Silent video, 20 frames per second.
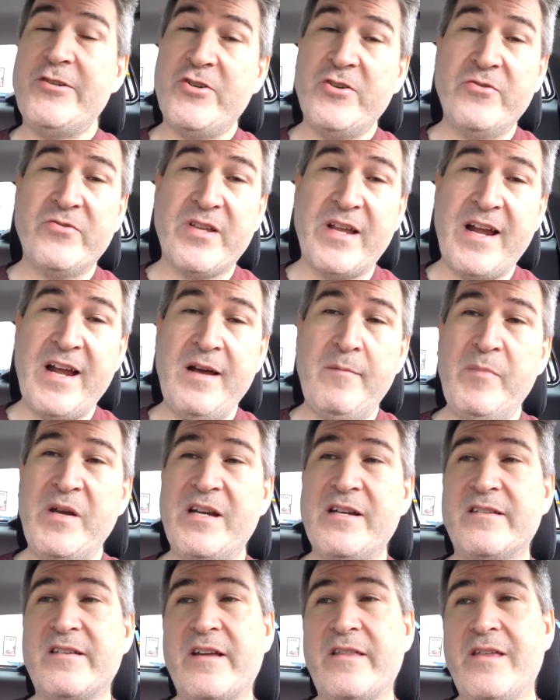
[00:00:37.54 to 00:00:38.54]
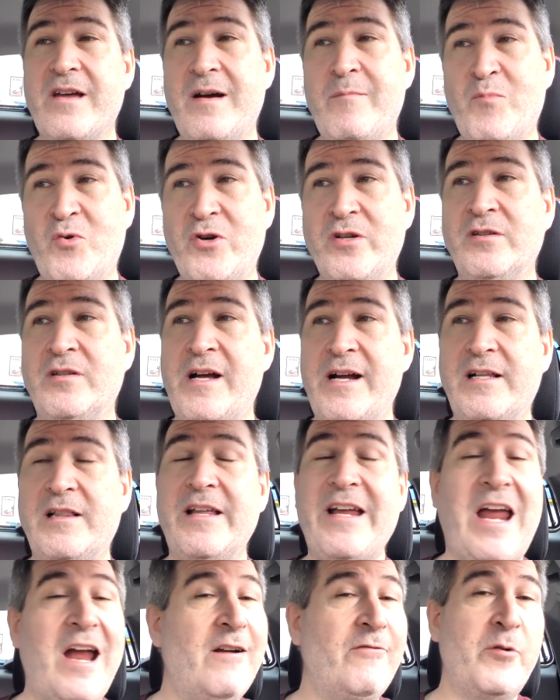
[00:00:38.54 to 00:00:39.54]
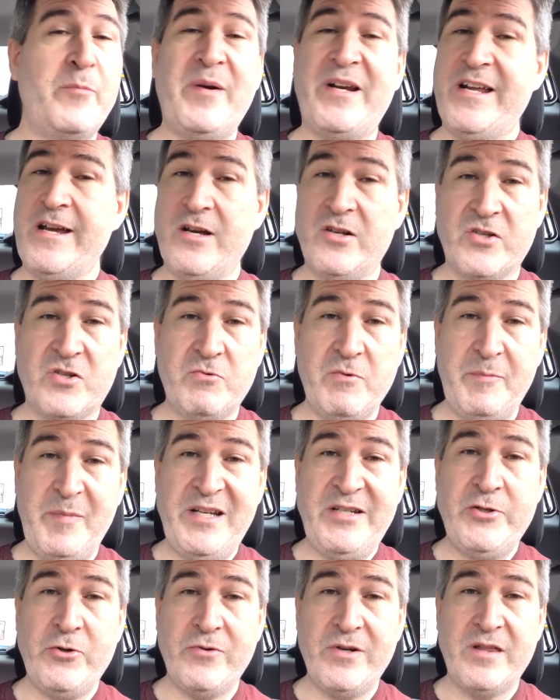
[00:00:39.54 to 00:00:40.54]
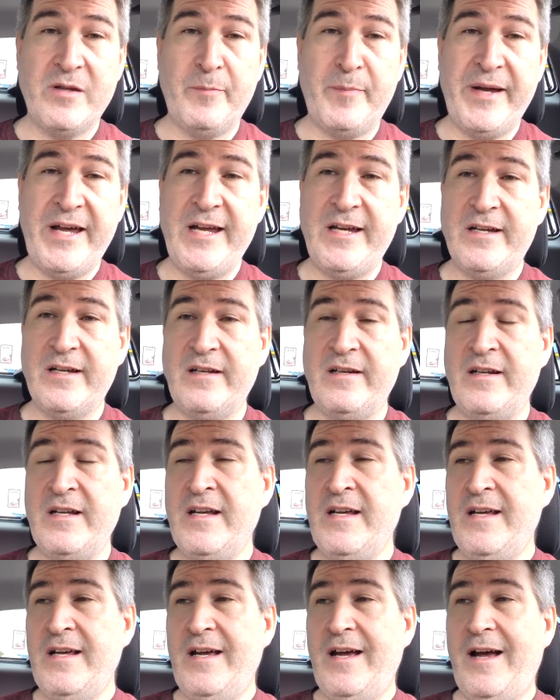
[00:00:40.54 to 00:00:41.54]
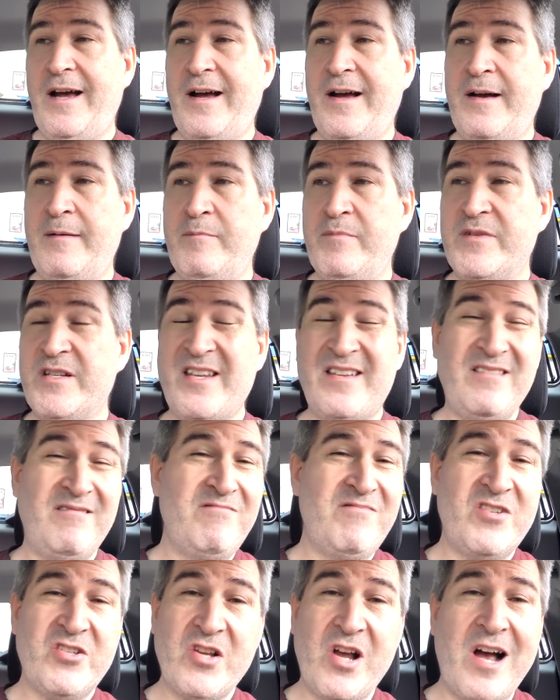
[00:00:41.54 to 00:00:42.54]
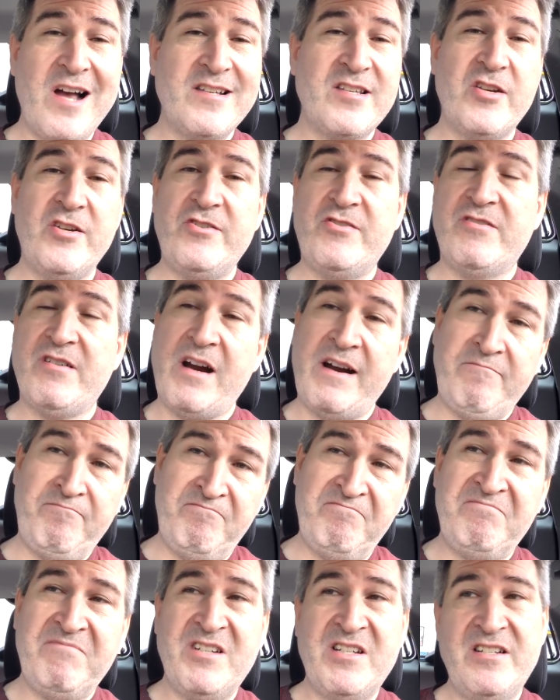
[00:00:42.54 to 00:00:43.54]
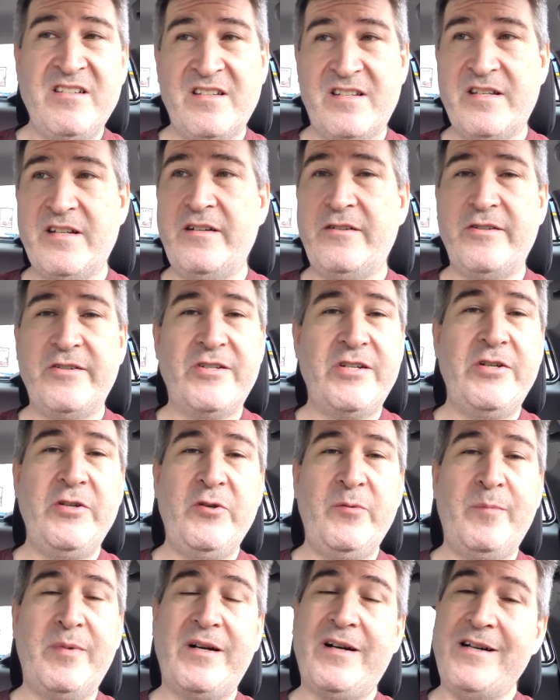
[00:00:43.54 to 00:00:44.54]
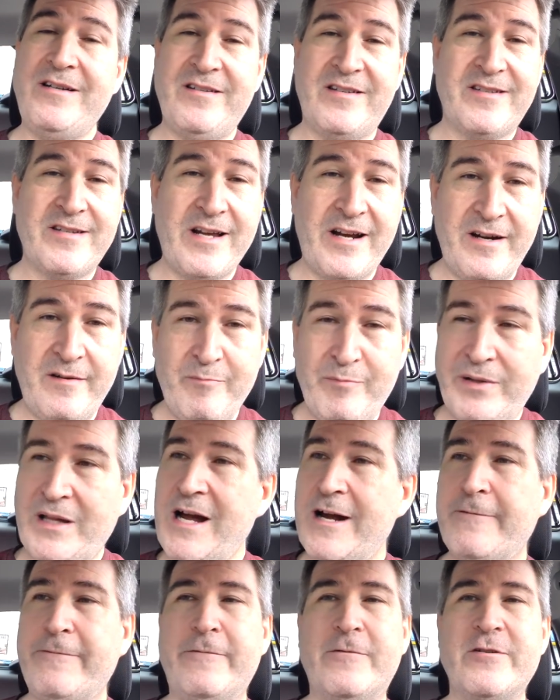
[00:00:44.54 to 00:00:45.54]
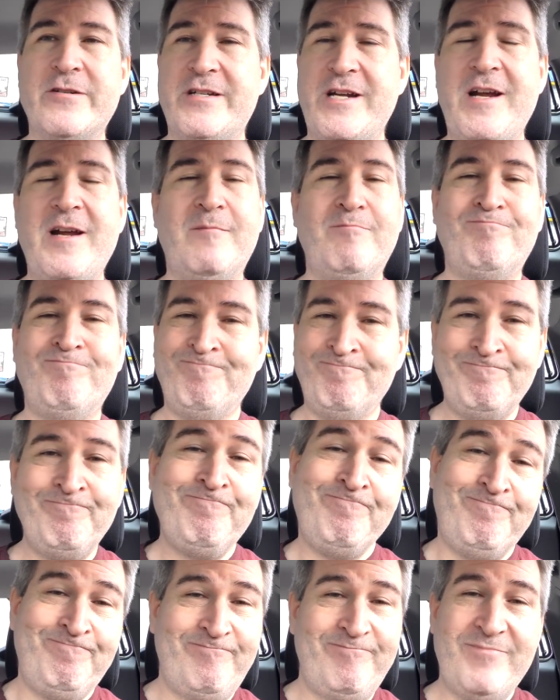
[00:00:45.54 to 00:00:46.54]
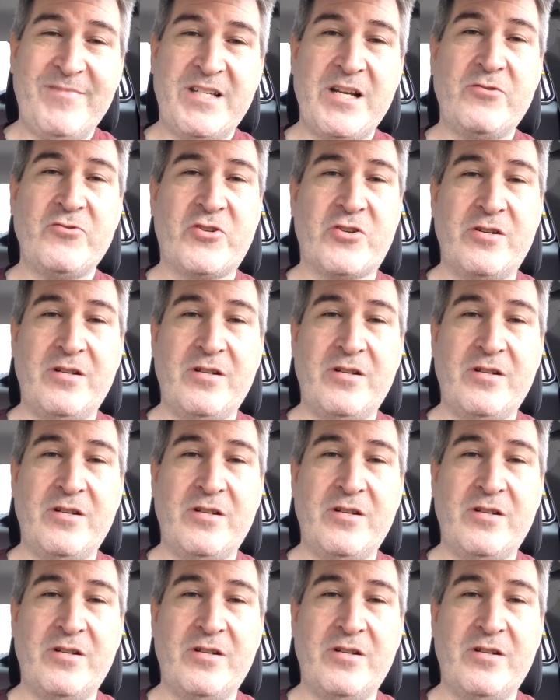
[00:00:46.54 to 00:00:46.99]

I chose the ham because I thought more than likely everybody else would be doing the bacon. Sausage I considered too, but I decided Black Forest ham sounds